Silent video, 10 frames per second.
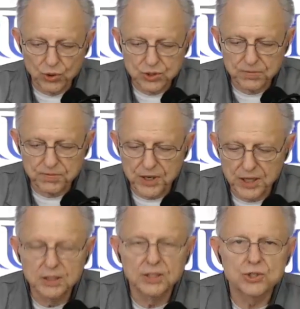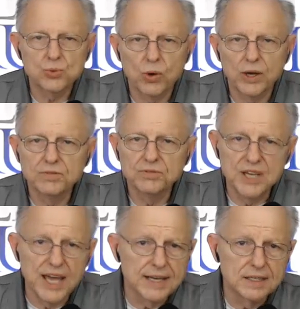to find his wife
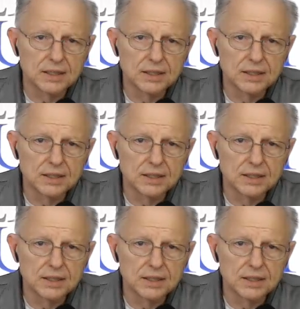dead,